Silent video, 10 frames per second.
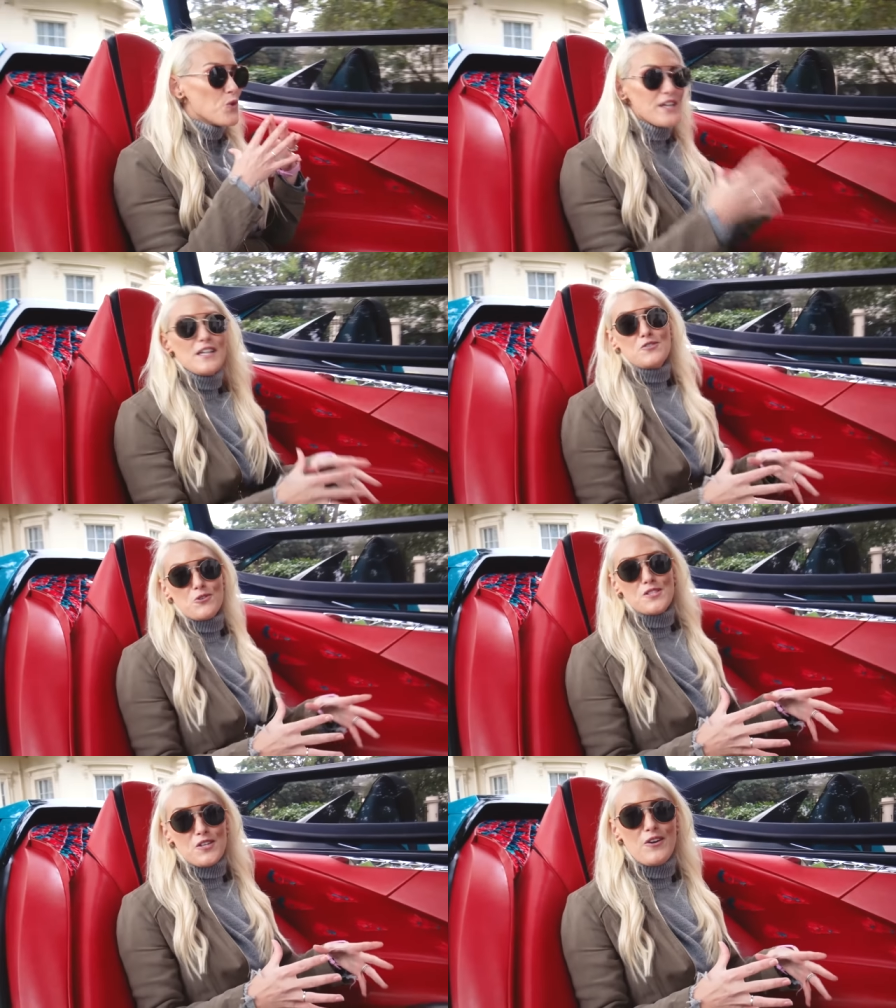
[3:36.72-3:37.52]
really
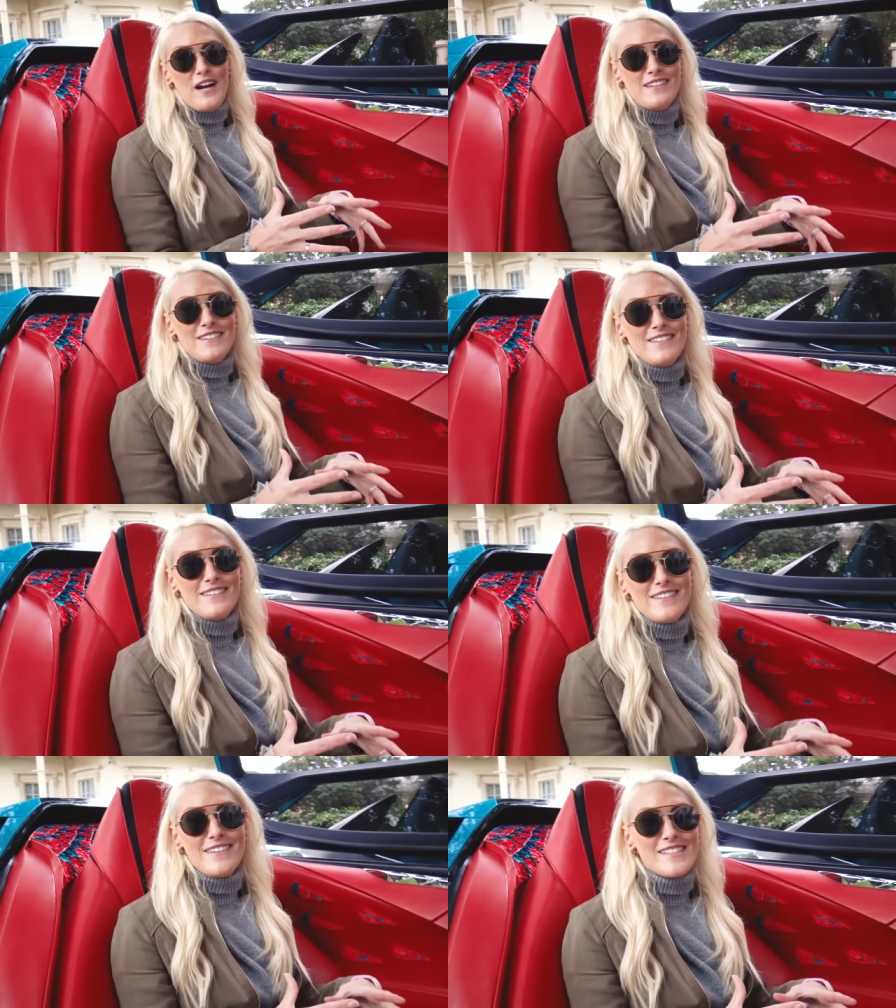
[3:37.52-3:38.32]
draws a crowd,
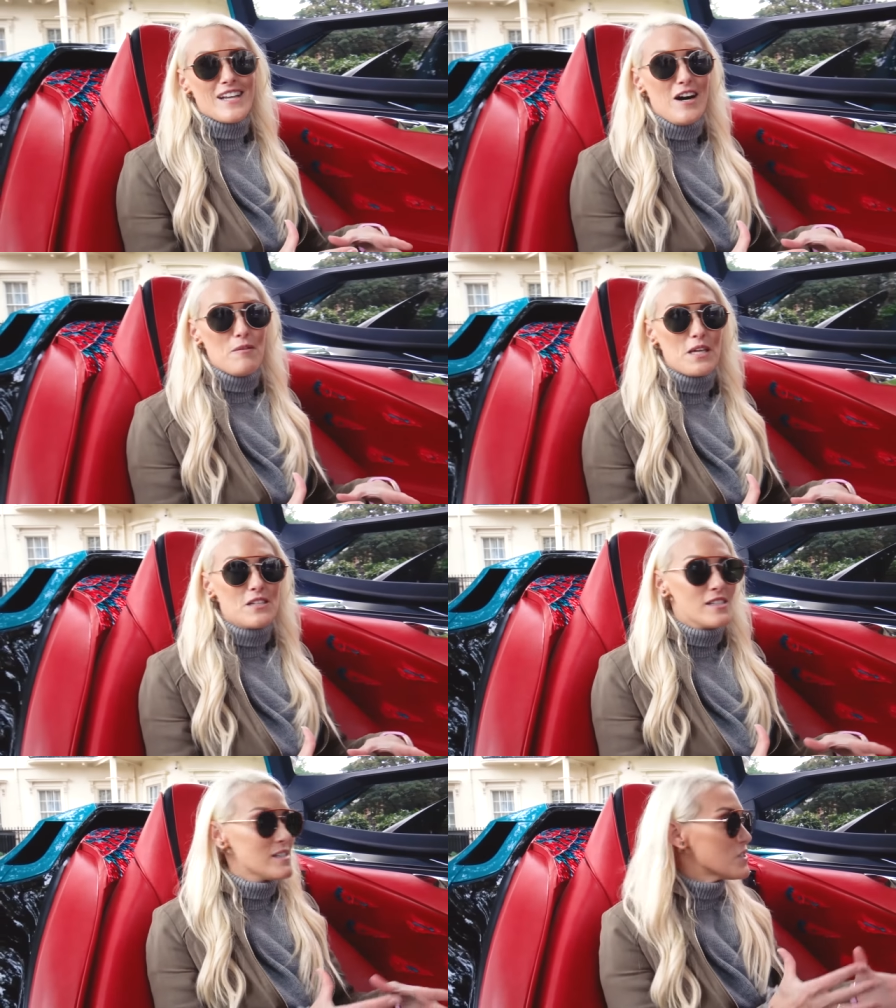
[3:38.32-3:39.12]
this car,
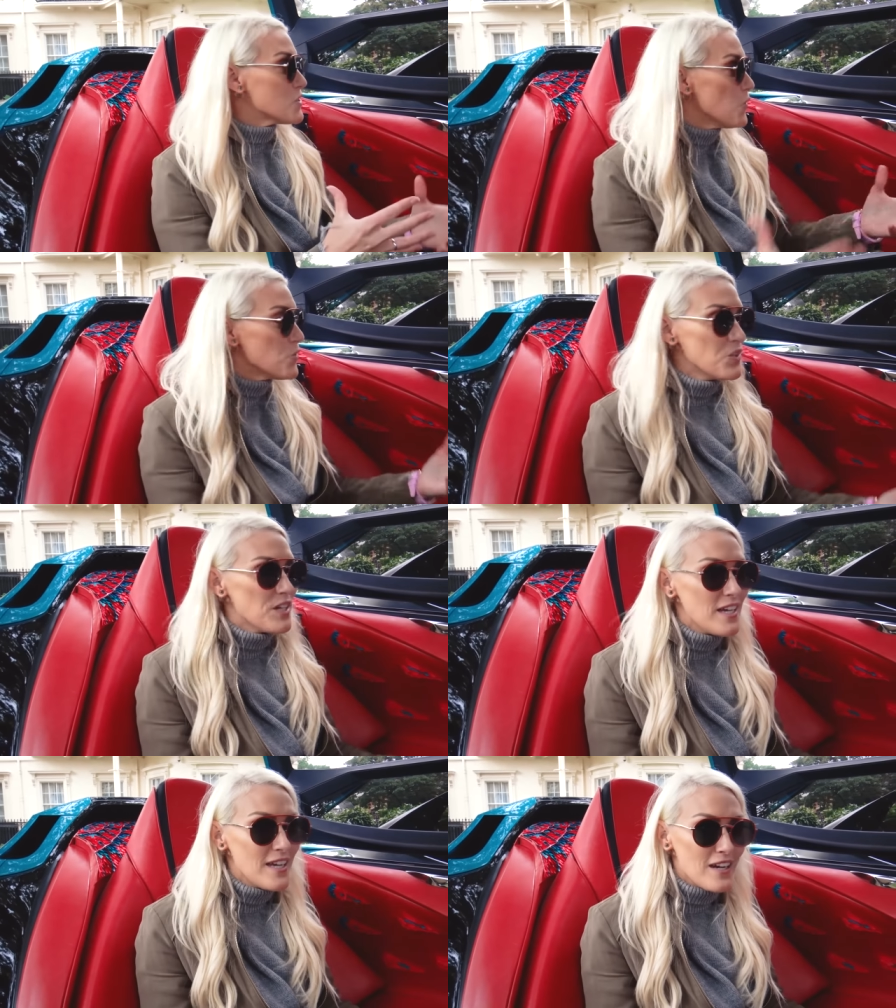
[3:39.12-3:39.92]
because it's so
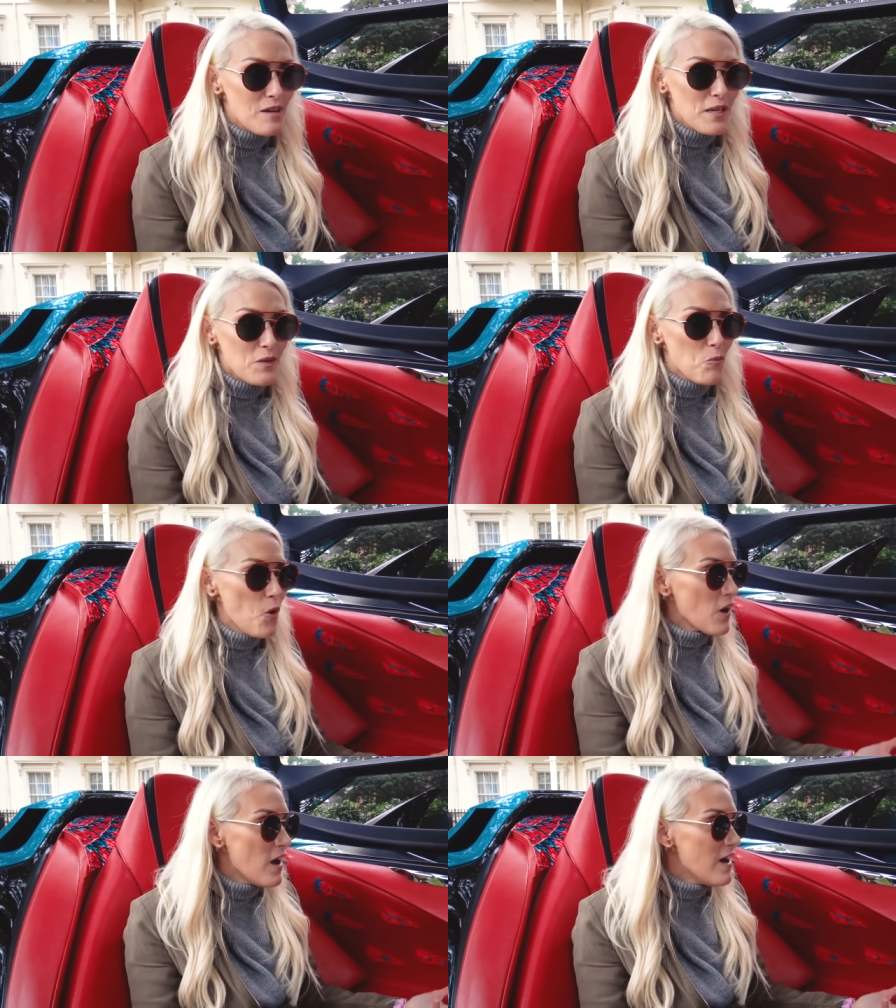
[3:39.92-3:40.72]
unique. I mean,
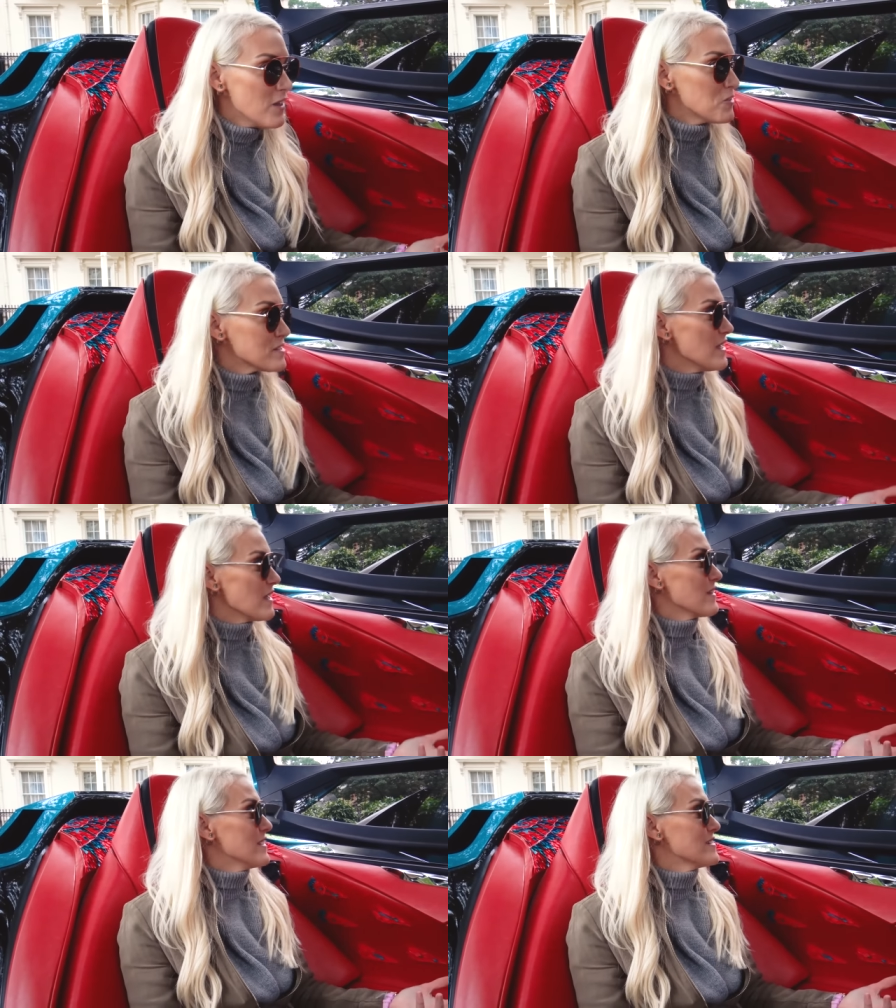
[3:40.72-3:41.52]
what car looks
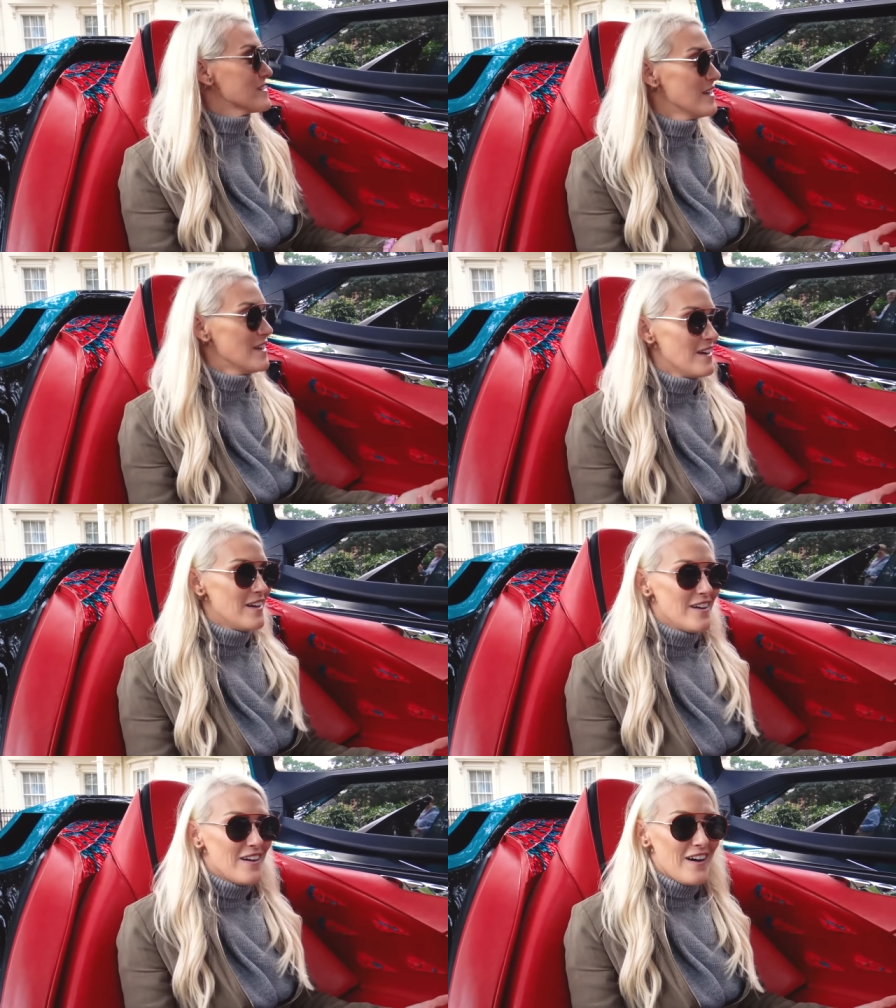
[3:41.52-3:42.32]
like this?
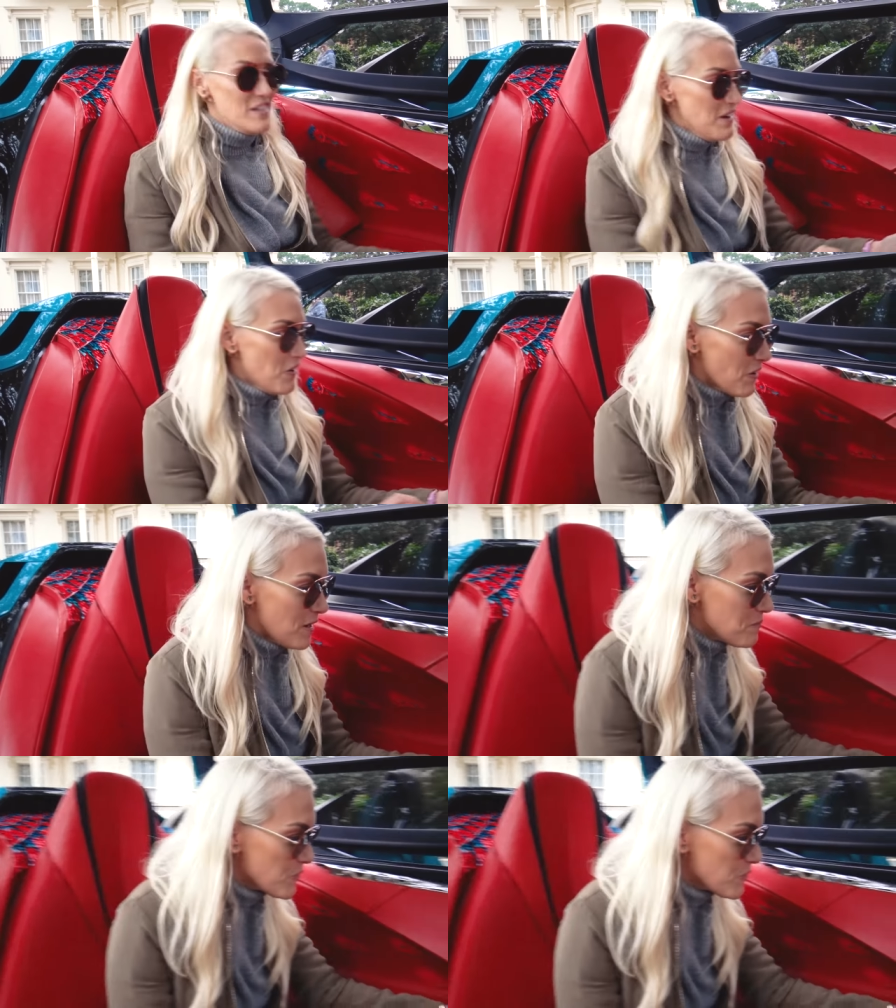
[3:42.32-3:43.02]
All right,